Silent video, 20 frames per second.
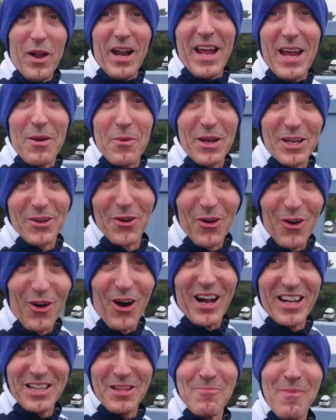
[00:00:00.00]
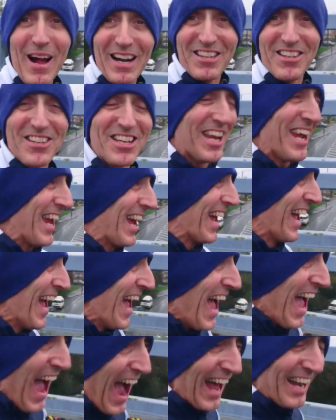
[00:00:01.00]
Well, here we go. It's match day.
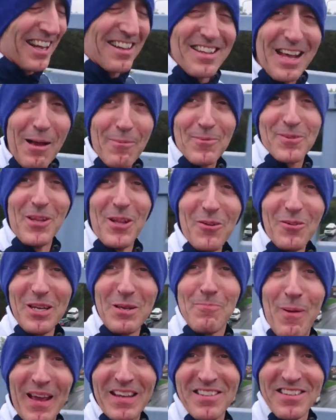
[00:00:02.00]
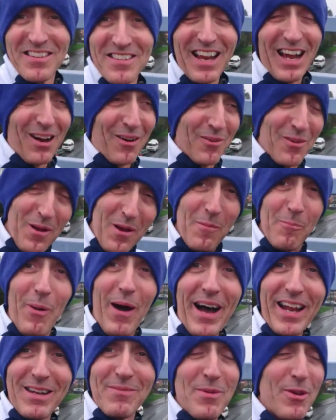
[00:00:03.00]
And it's absolutely pissing down,
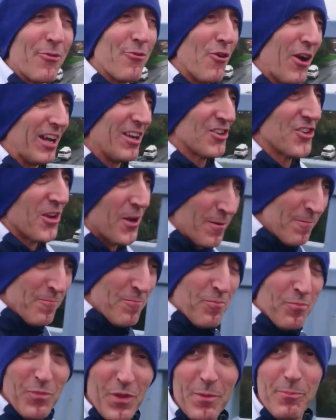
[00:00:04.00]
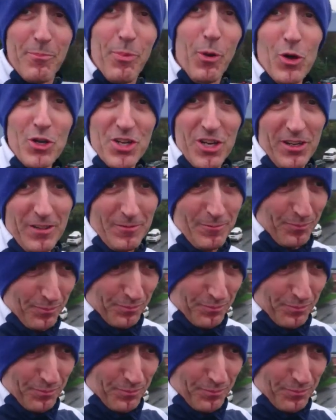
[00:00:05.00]
pardon me French. But